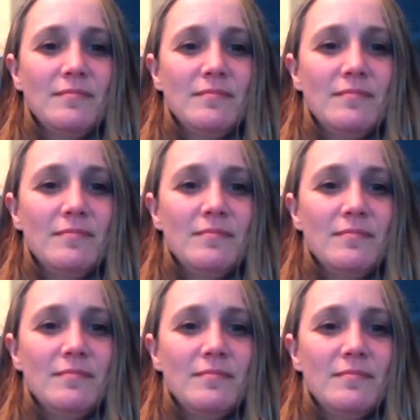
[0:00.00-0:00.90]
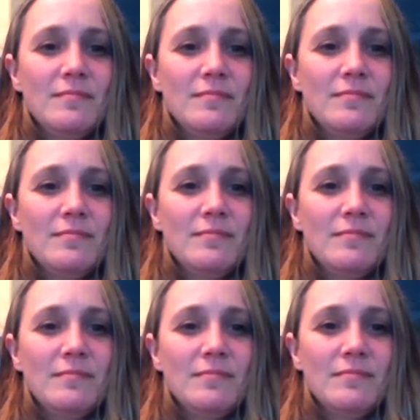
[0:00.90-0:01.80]

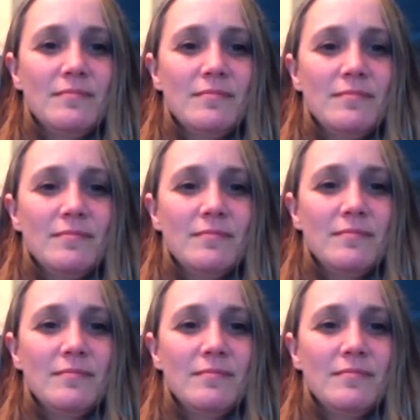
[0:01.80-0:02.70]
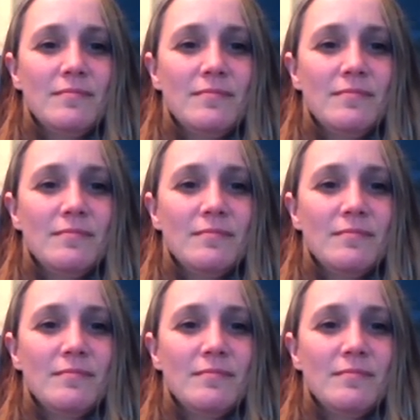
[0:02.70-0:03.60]

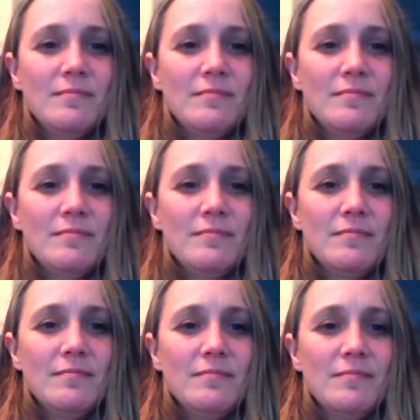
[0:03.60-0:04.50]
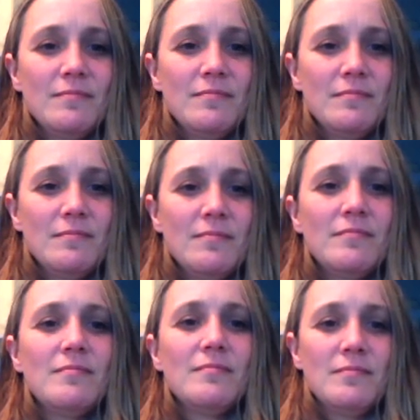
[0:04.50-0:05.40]

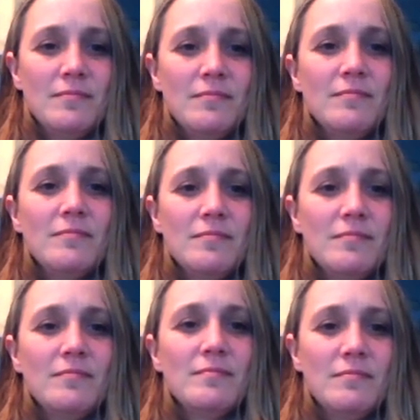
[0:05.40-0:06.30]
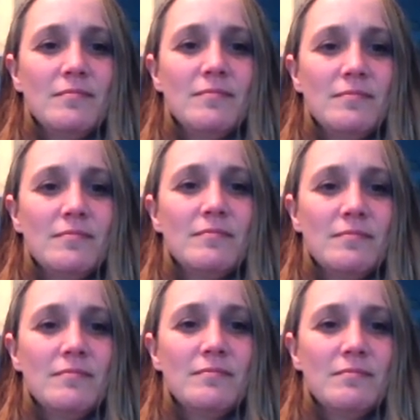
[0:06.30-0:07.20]

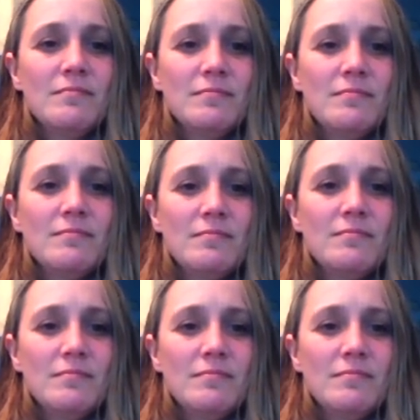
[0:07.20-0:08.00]
The person shown says nothing.